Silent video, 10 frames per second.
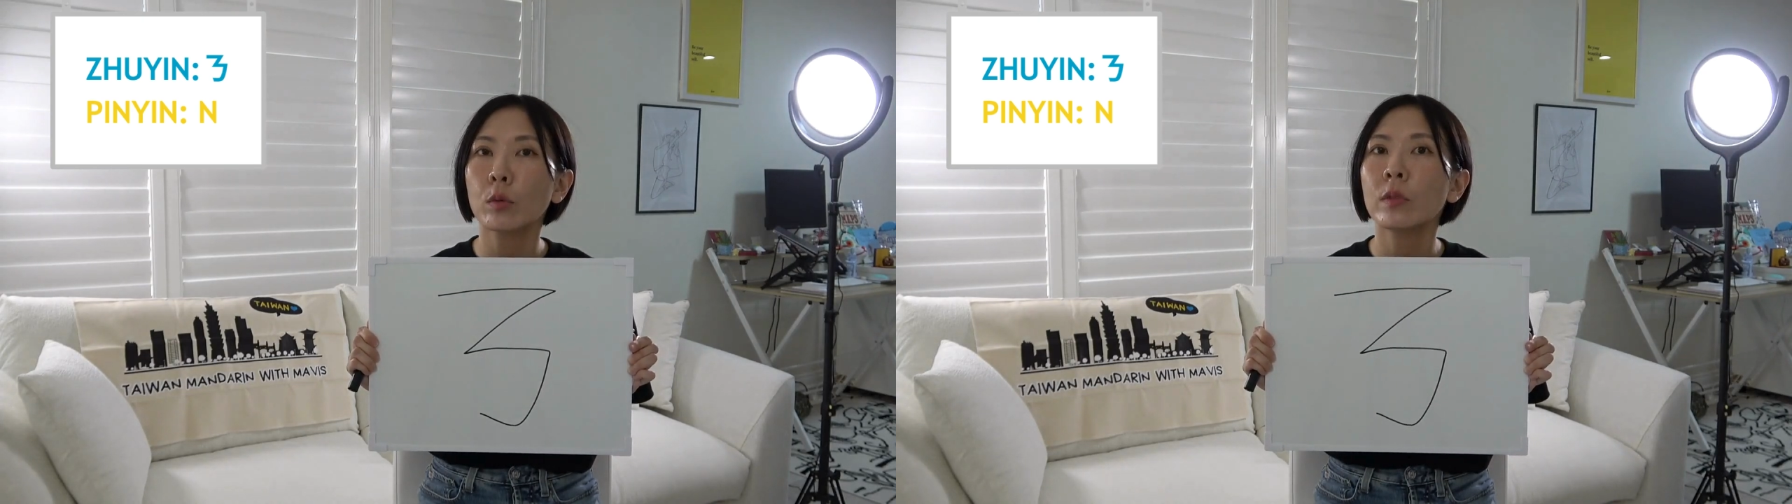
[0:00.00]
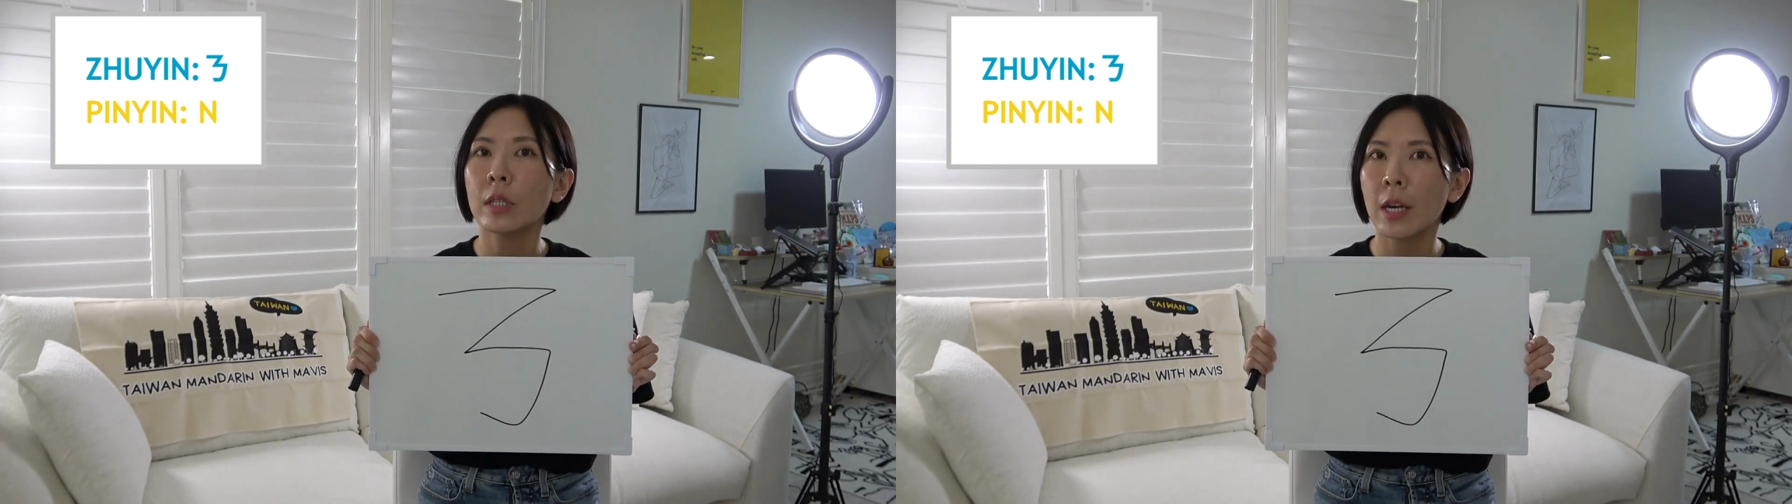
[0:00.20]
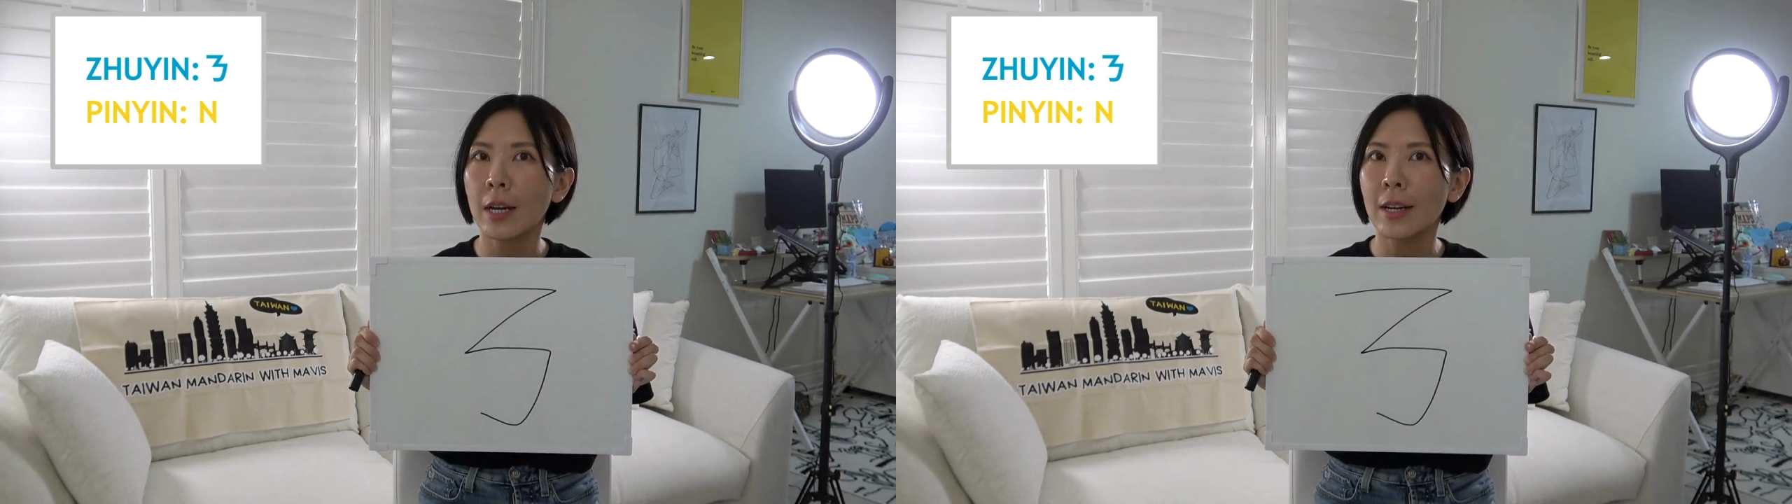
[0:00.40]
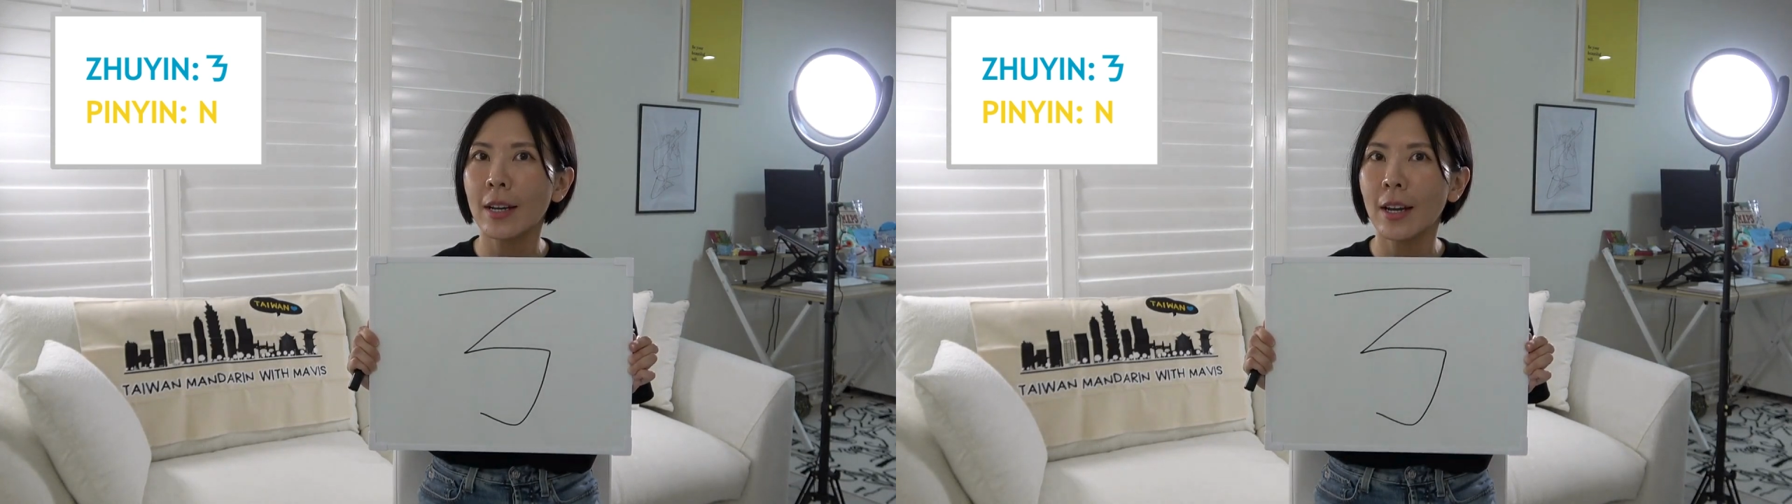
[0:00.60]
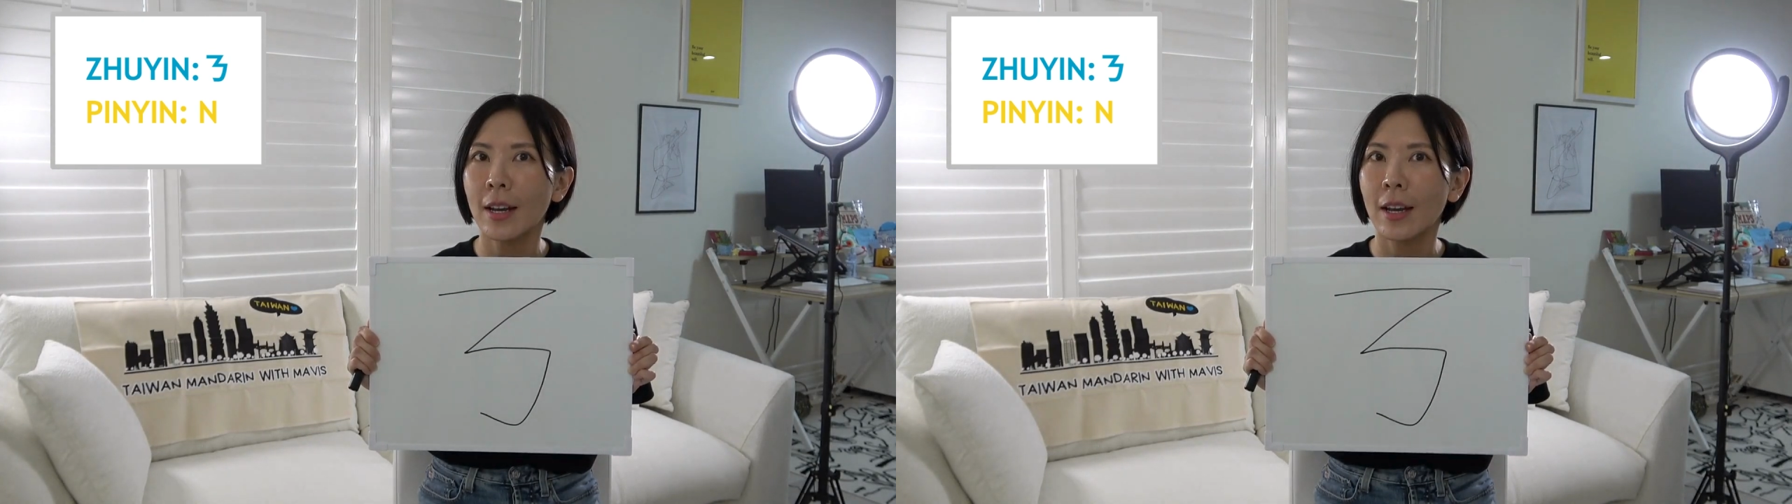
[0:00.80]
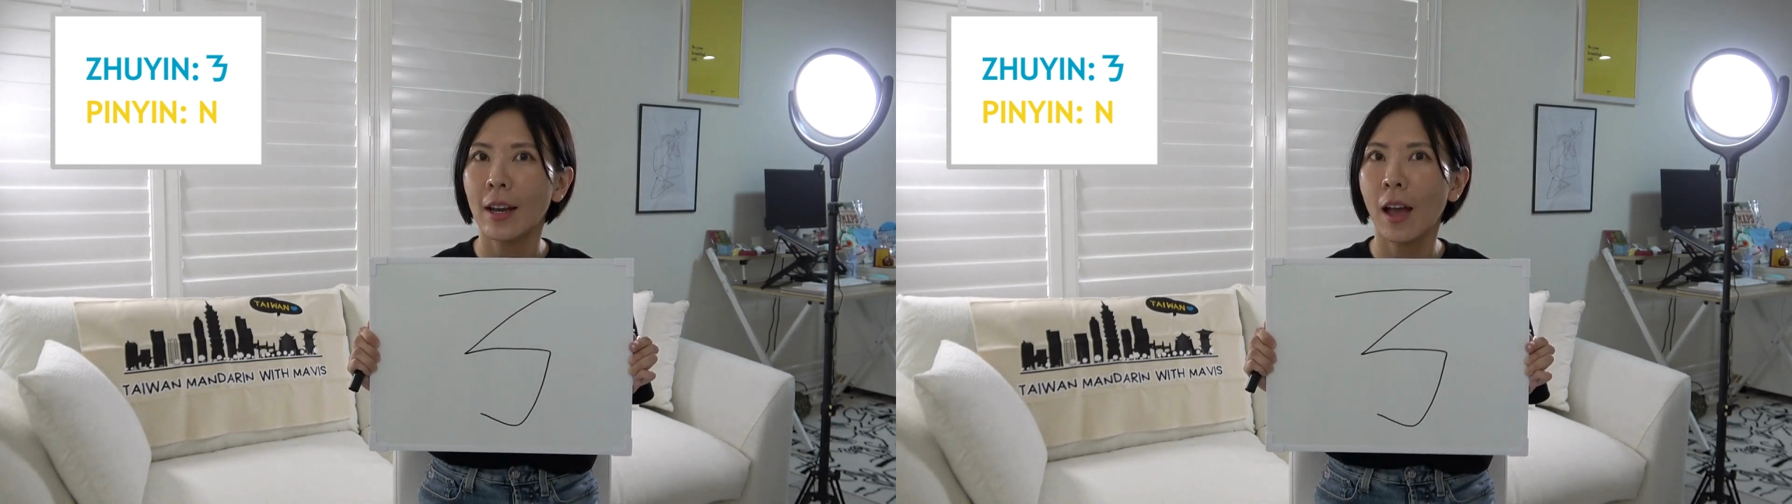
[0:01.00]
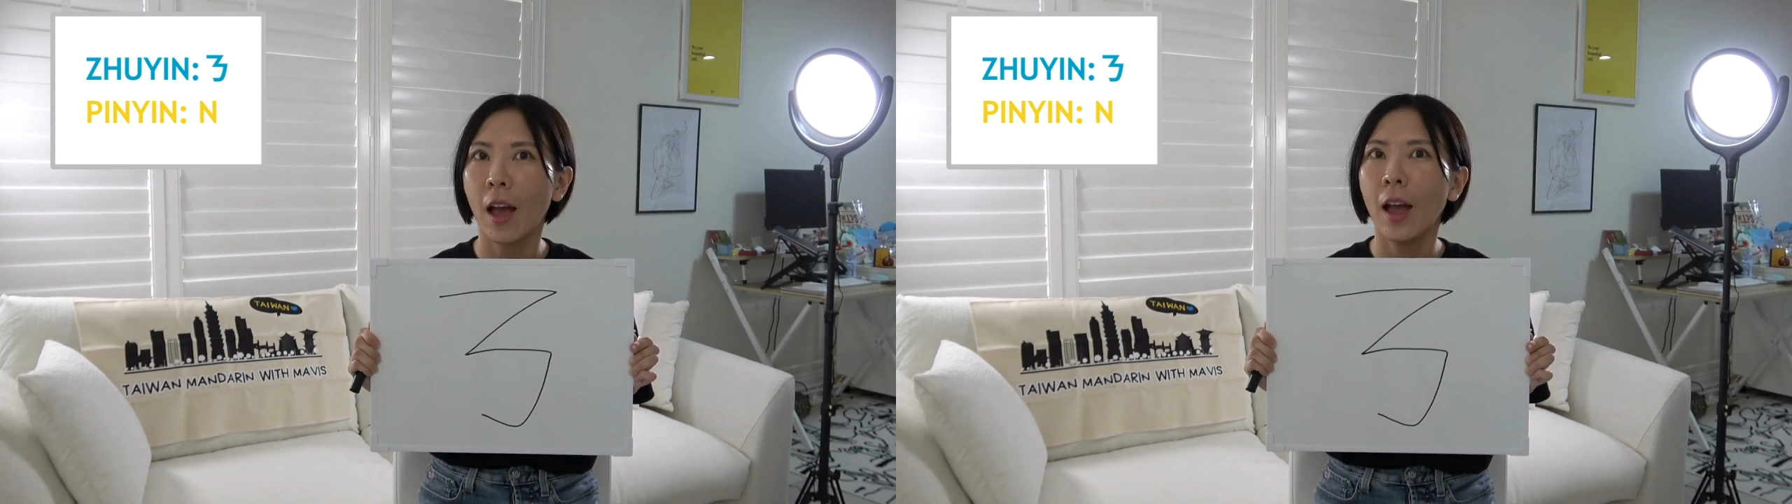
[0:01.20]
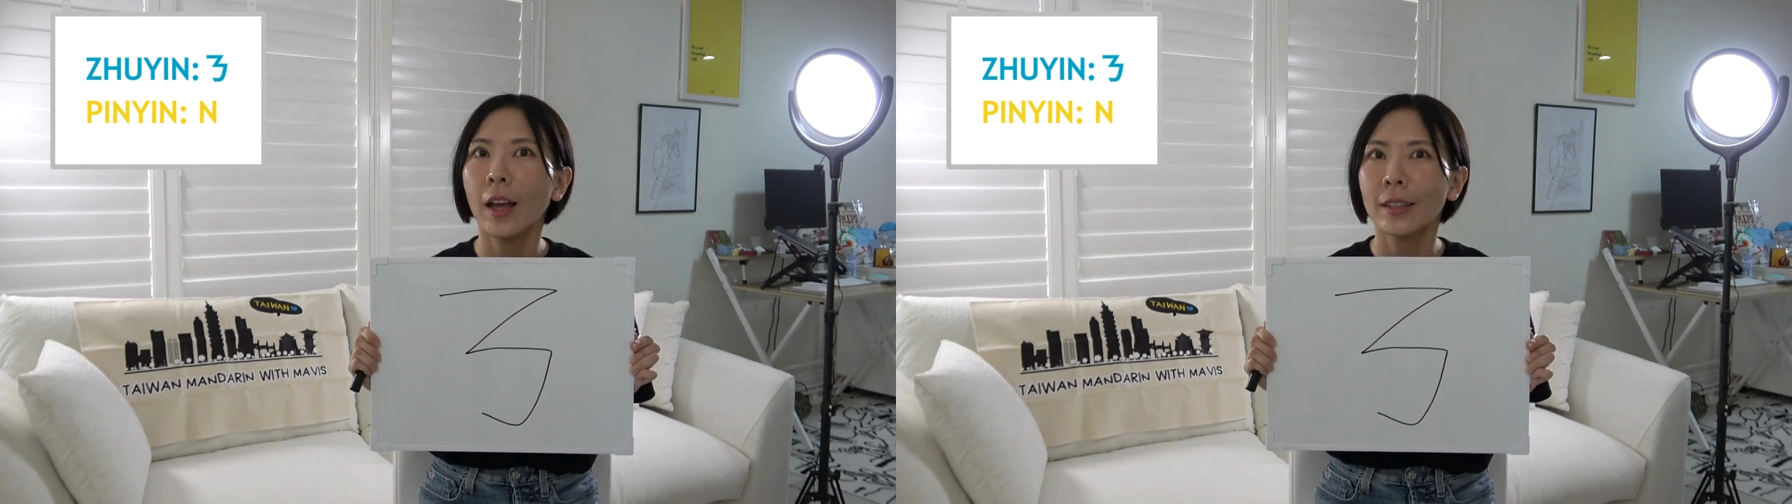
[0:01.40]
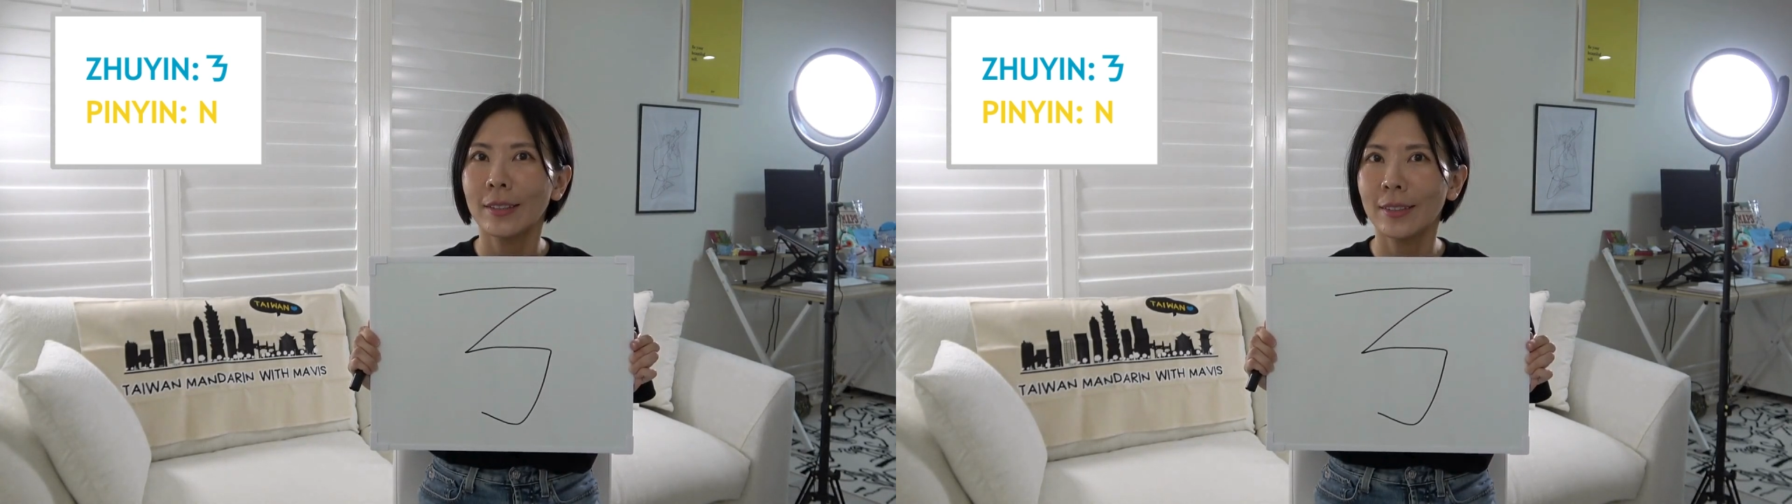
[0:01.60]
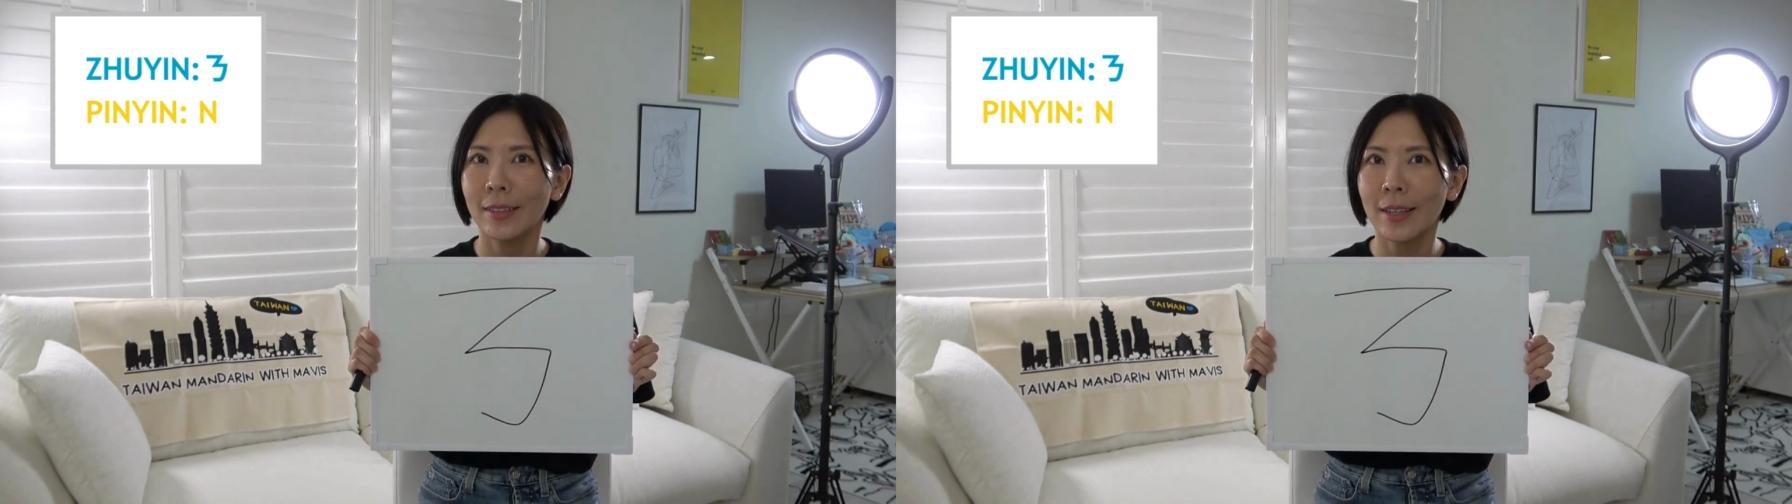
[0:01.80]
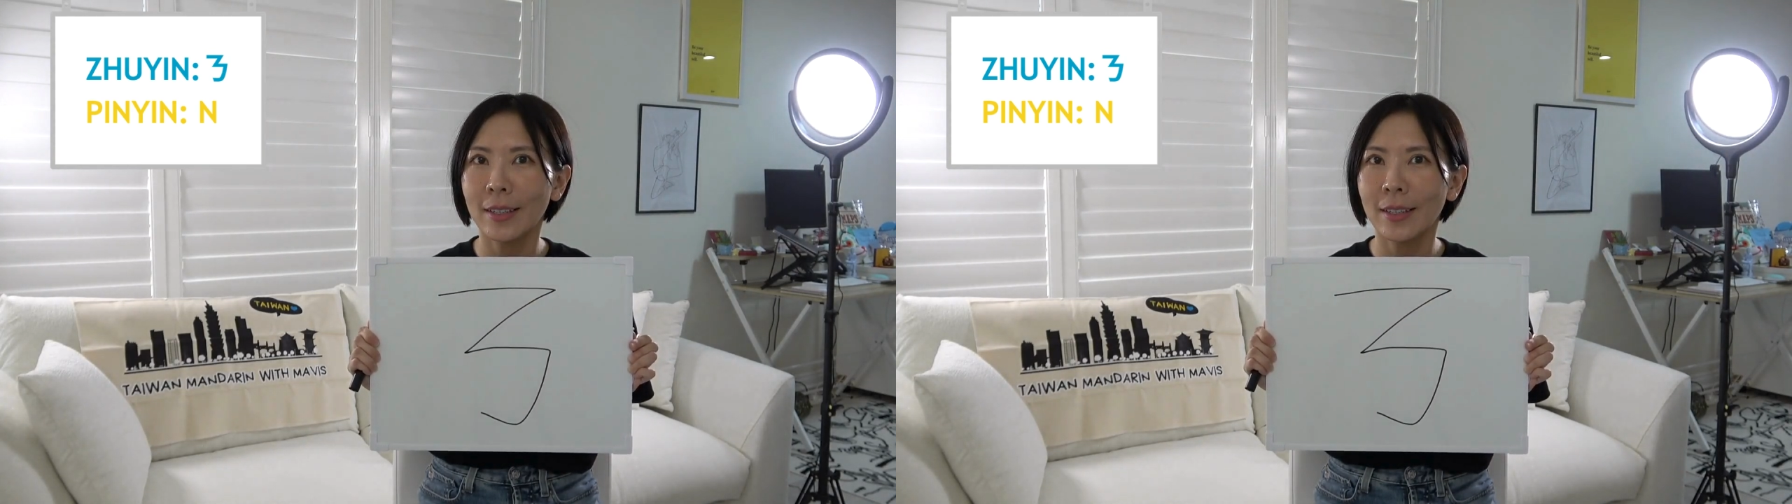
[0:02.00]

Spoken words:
N. N.